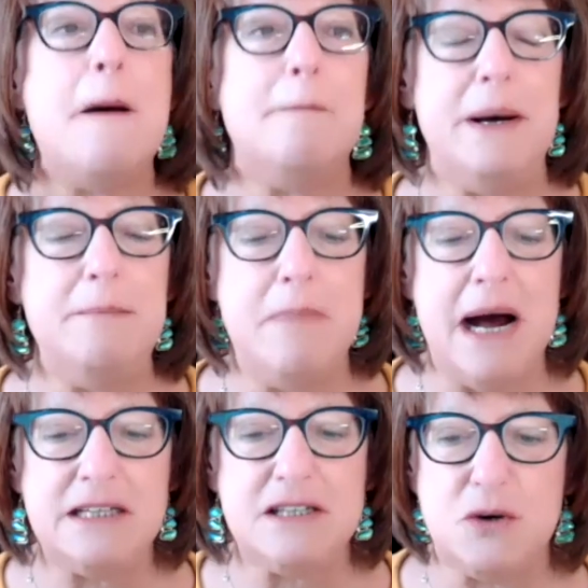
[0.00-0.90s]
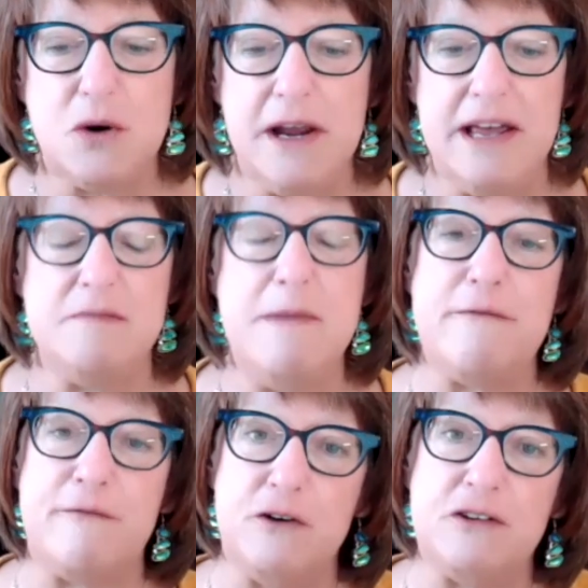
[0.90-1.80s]
But my story is my
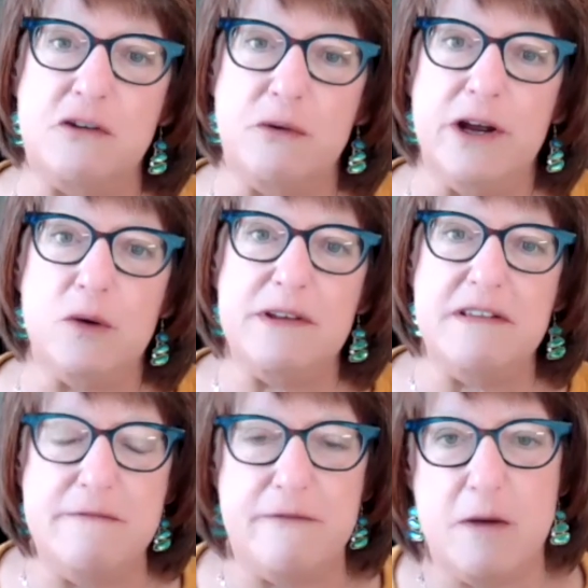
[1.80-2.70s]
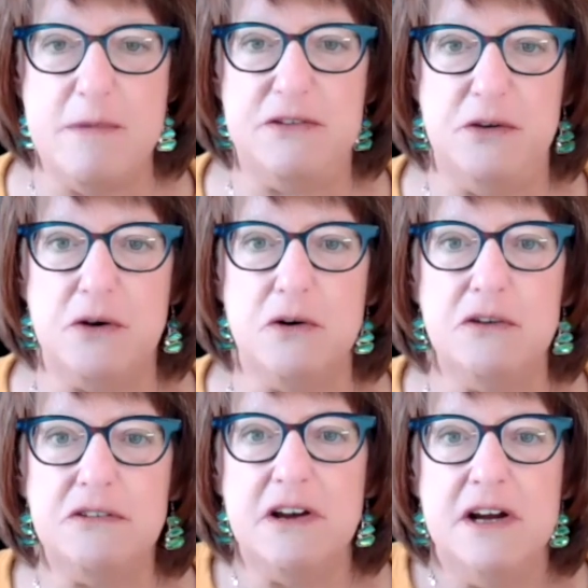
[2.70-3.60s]
first career was in
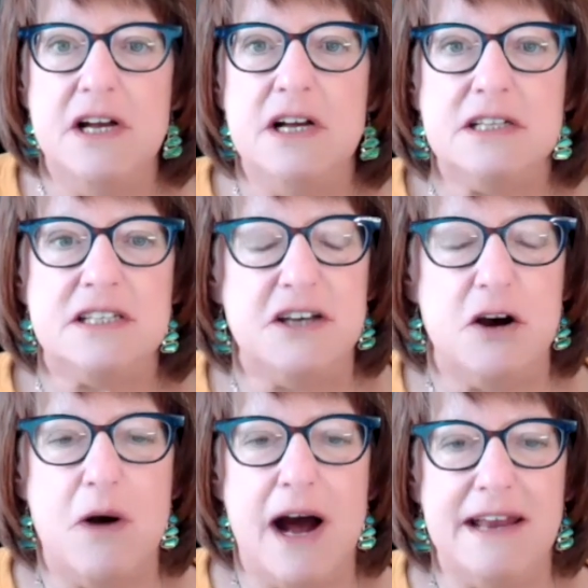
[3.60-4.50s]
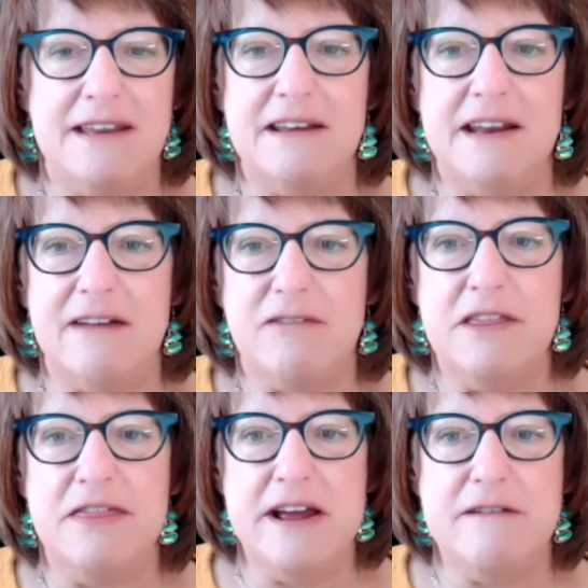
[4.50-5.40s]
pharmaceuticals. So I did
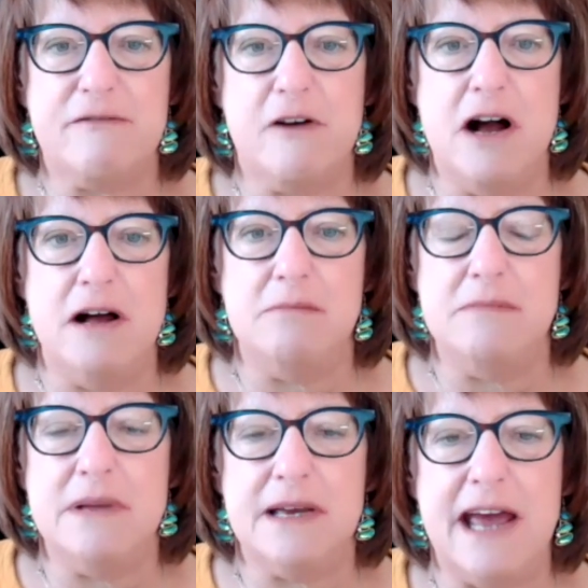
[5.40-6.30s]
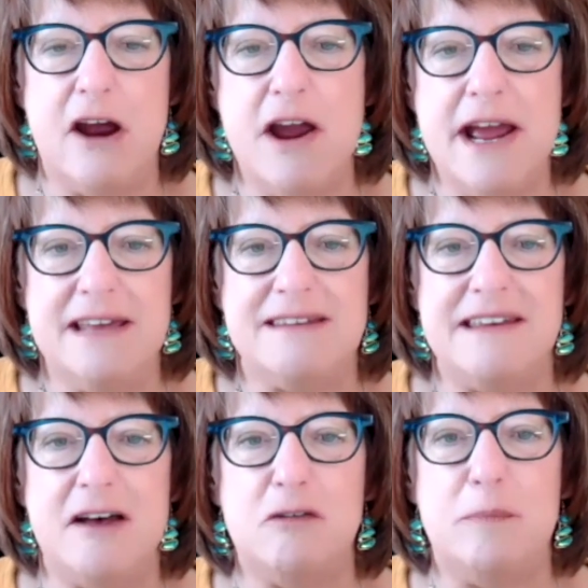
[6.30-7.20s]
everything from carrying a
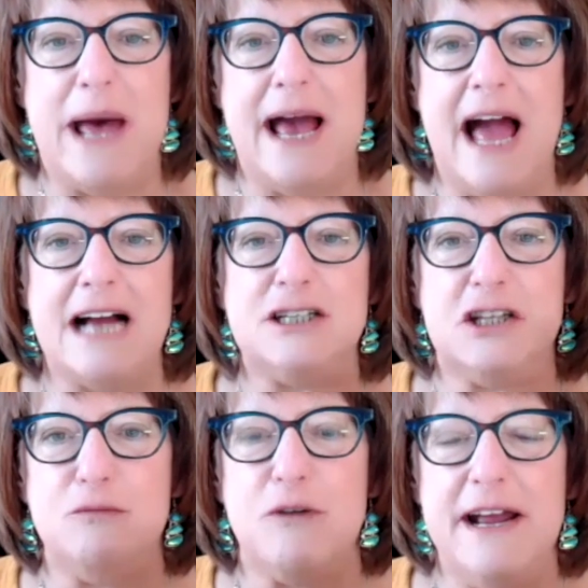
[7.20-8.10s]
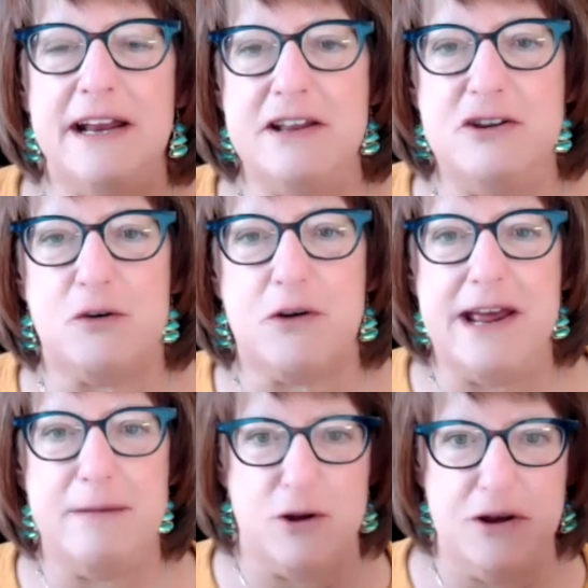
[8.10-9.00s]
sales bag, actually right in your
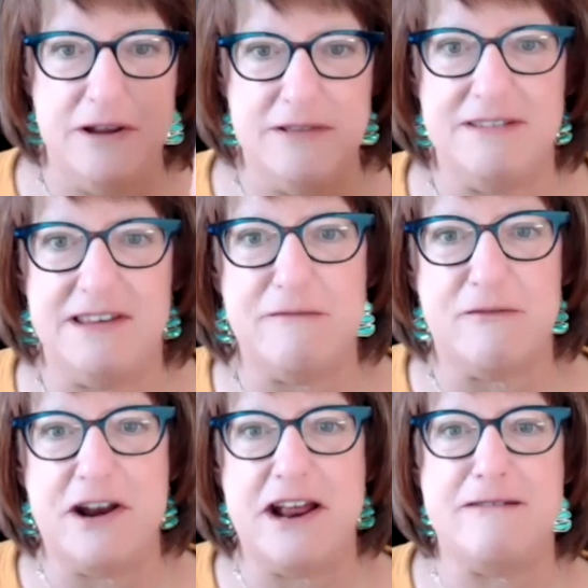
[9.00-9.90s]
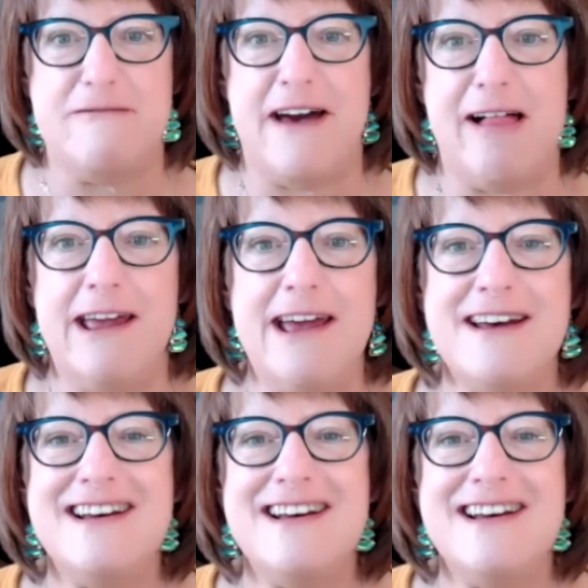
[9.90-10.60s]
neighborhood in the San Fernando Valley.